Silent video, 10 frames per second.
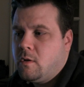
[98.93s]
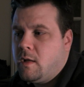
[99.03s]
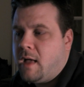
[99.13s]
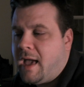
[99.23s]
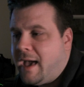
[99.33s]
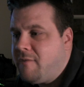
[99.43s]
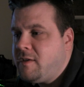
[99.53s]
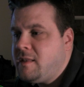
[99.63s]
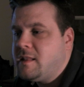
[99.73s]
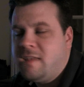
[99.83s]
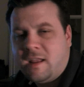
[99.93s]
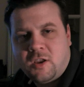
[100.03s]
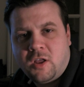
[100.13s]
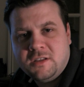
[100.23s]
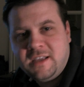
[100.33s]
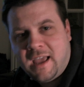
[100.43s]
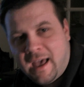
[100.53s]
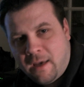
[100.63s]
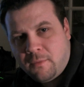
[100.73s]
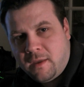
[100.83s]
having the technology
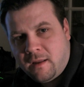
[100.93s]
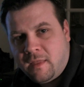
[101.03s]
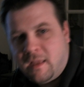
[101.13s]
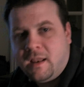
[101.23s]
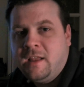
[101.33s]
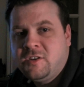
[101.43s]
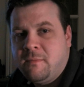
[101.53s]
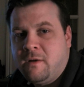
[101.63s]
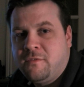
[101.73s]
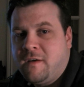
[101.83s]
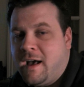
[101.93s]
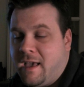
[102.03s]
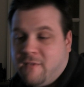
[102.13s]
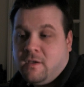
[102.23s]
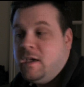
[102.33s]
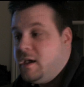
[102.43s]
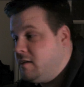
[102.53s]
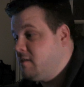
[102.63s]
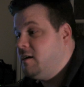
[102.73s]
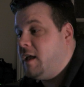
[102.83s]
out there that HTML5
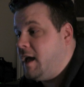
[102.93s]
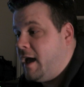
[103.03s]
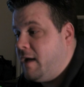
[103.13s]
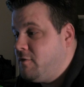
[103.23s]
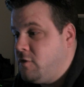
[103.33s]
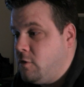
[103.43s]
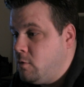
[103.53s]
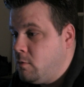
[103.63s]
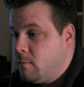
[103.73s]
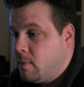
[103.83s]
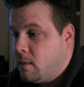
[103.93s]
is going to have to